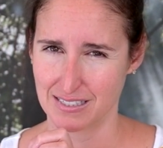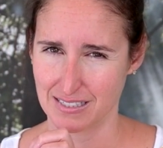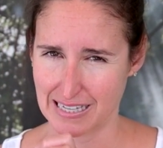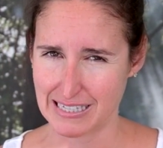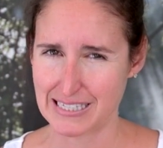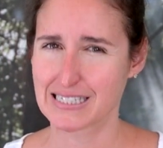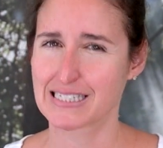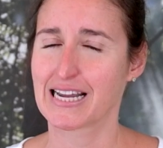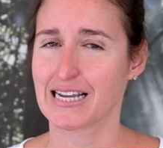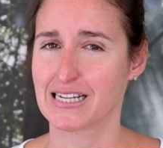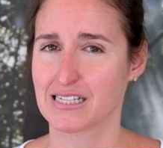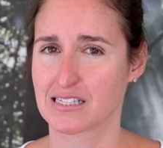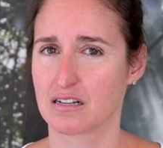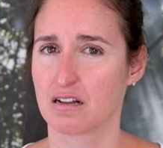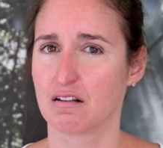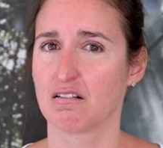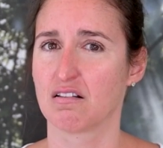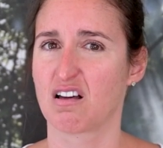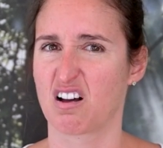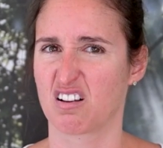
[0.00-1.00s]
it takes a
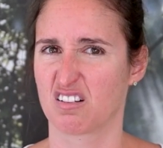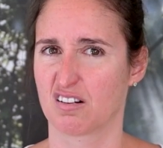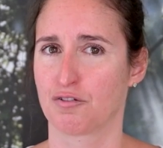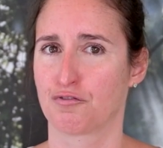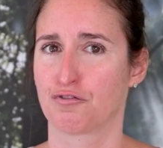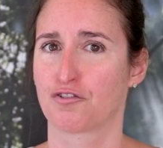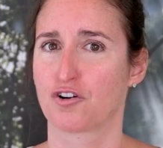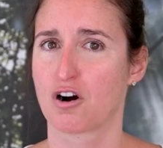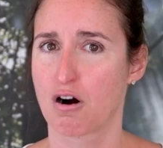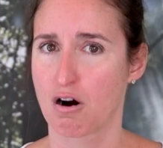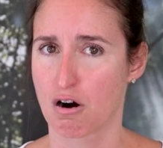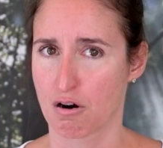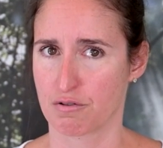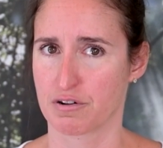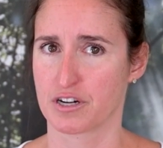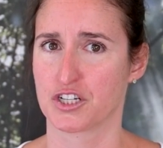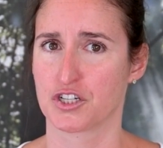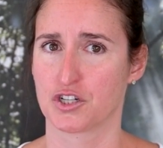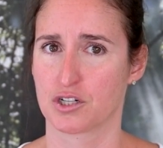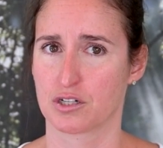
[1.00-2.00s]
lot of
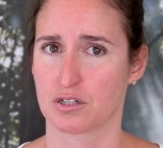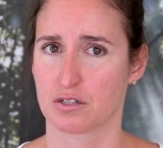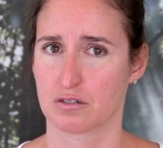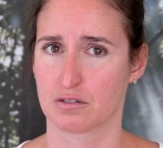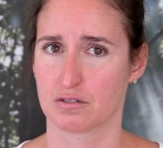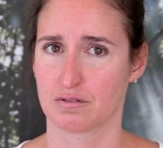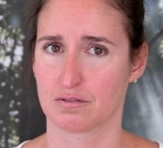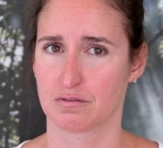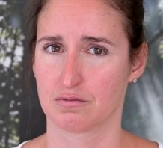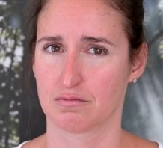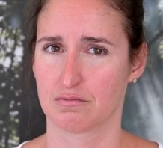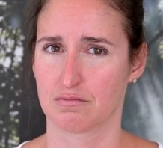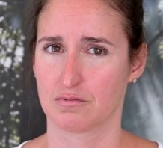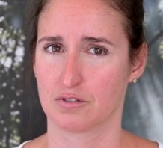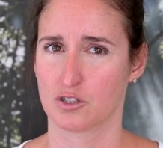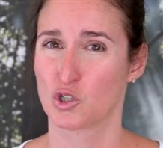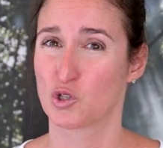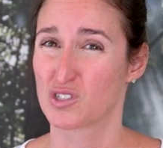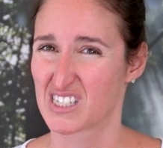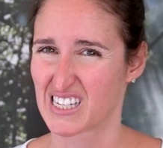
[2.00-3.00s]
courage
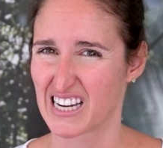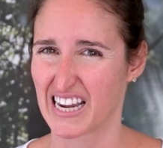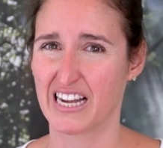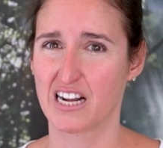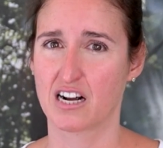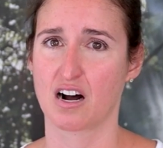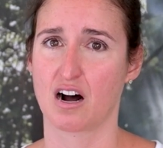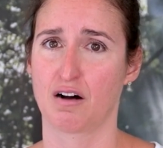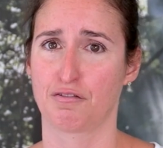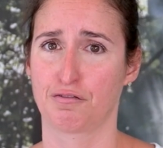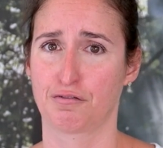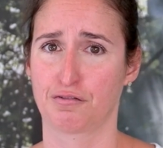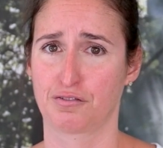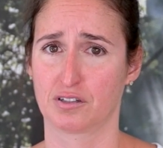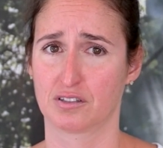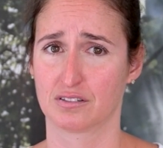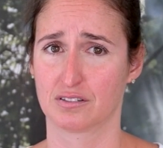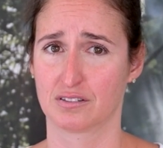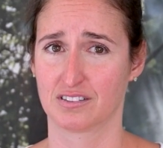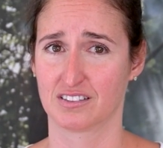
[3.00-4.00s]
to take
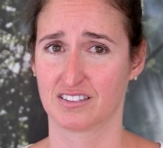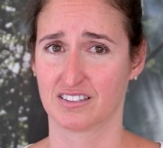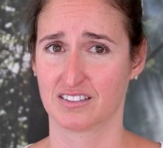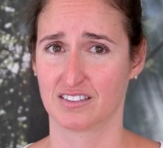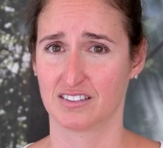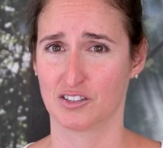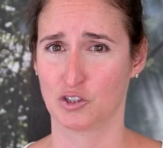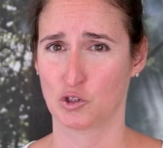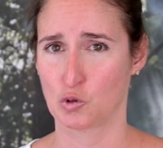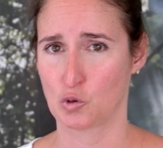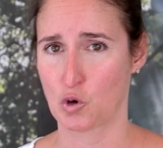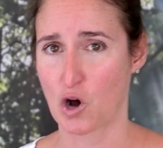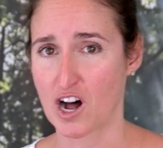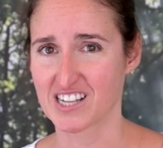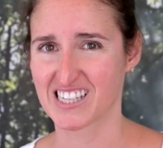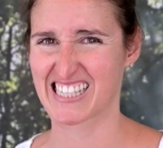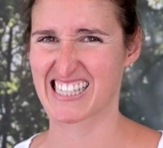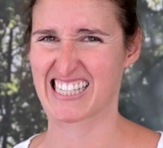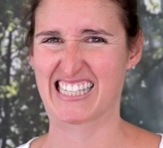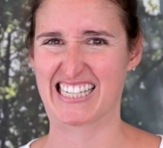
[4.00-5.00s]
off, to
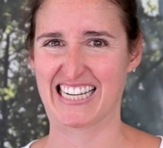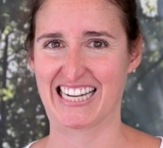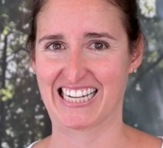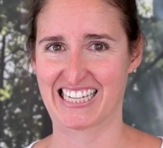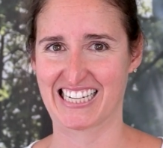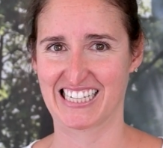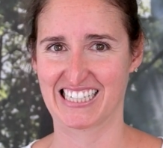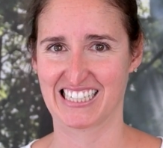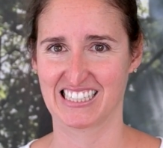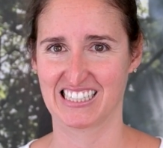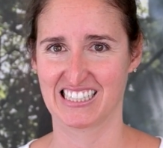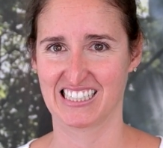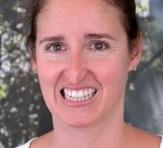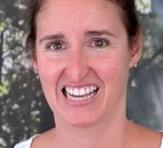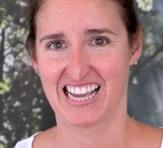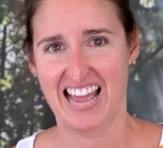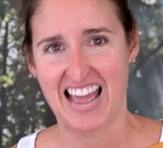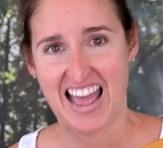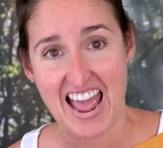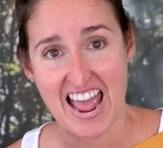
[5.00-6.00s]
unstick,
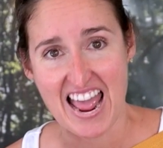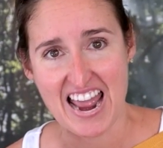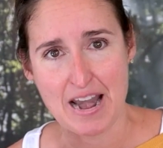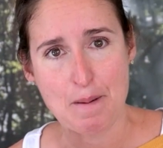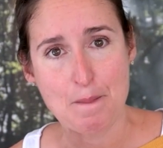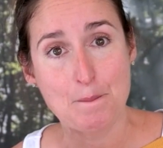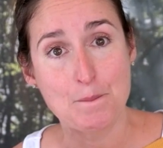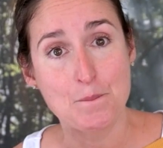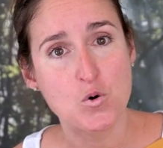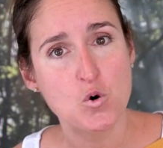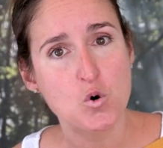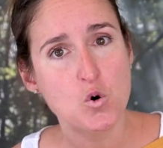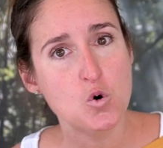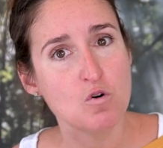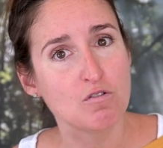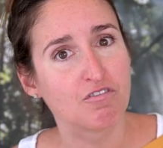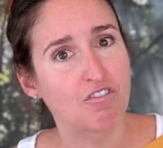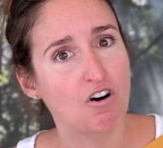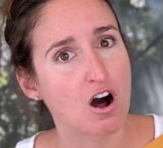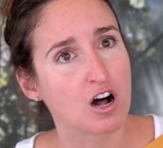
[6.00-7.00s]
and
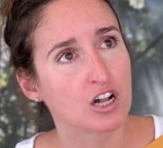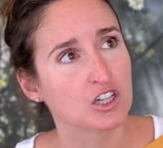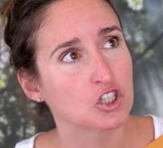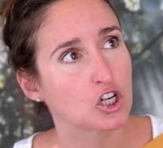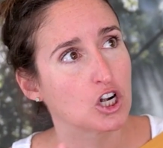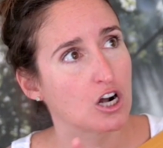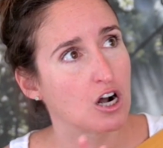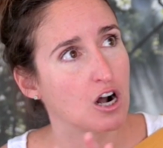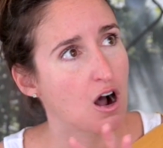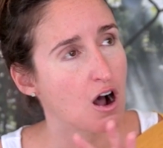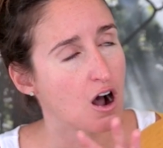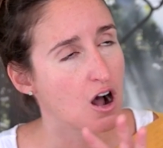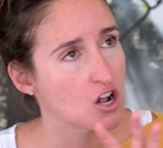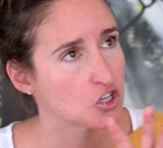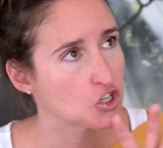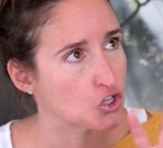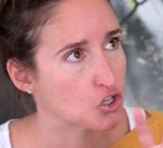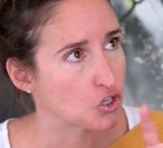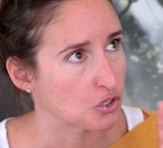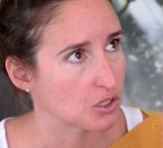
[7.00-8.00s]
move on
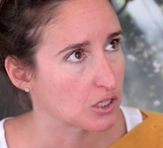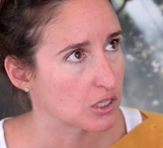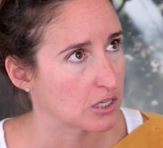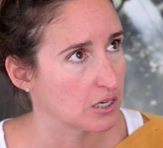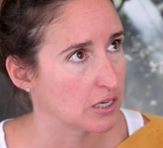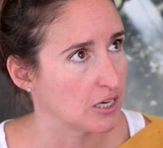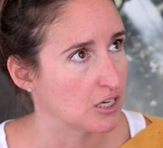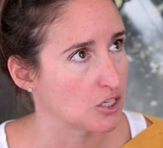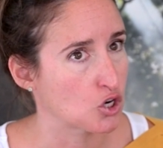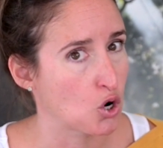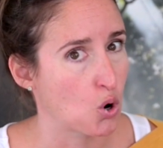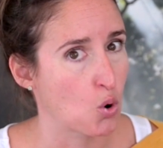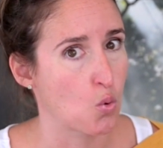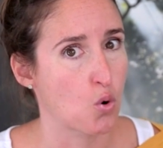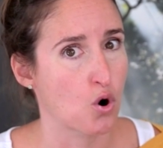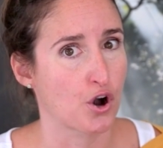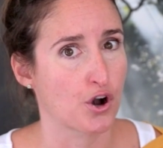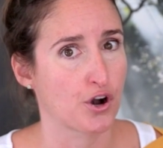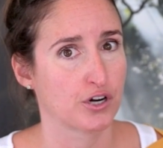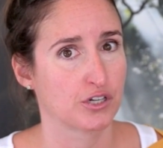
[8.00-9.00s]
consciously
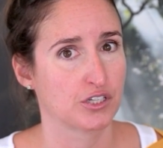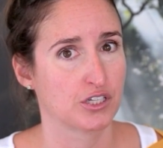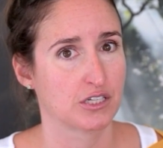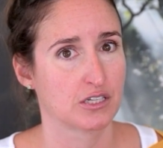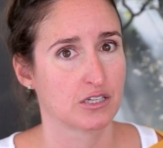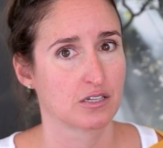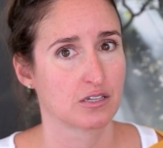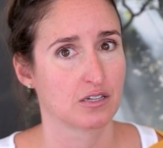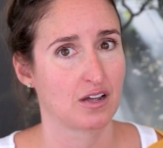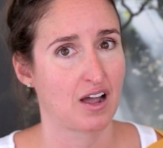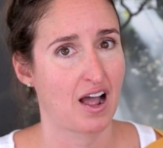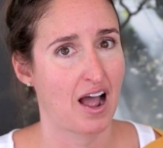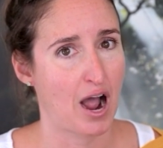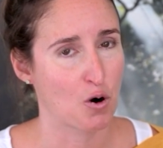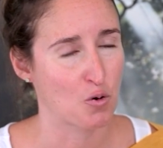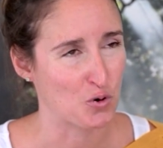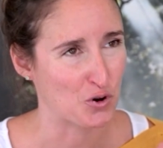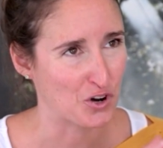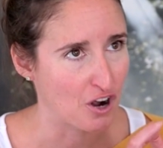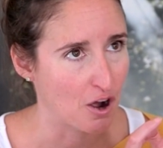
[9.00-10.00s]
towards
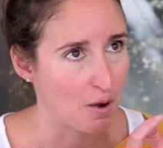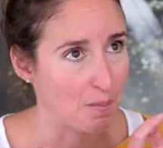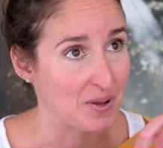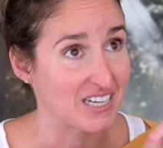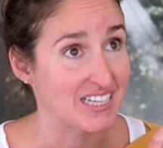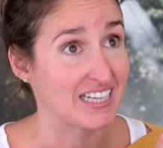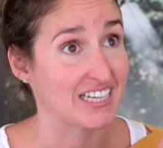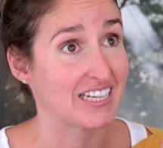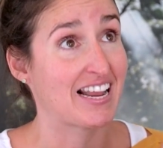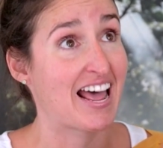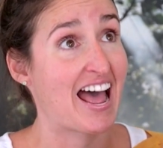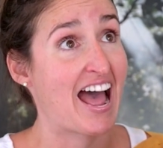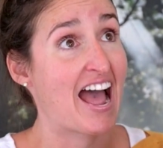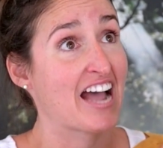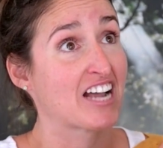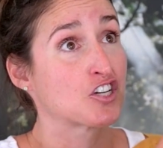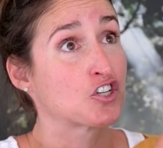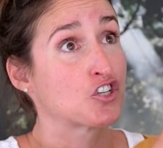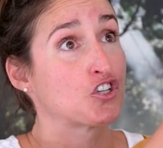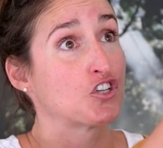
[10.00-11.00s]
our committed
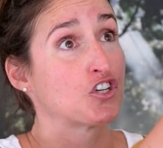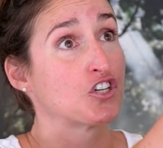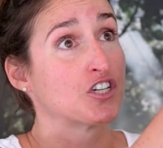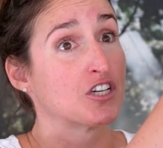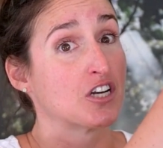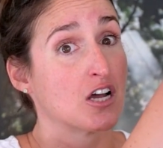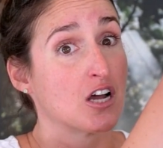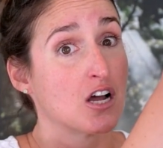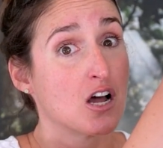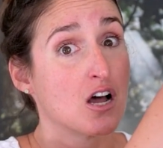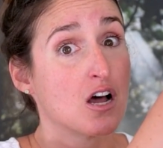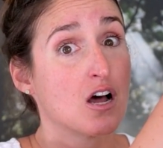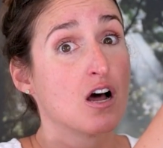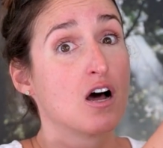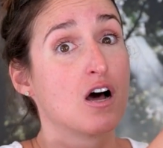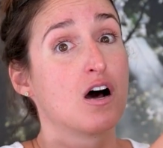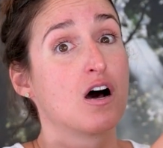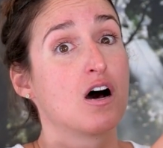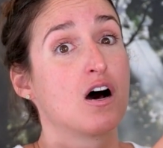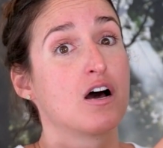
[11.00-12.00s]
action
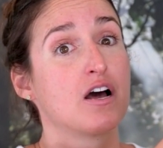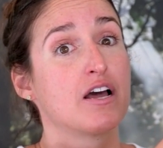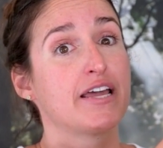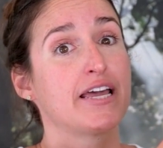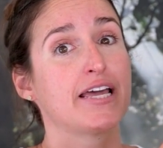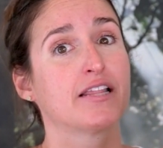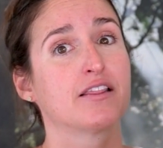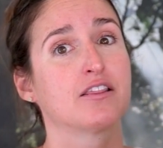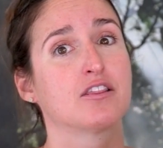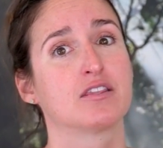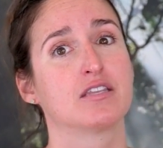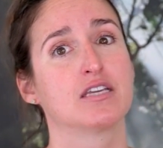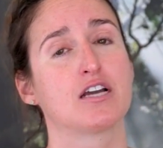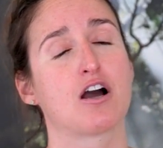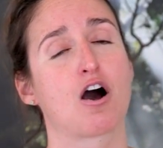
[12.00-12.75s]
in the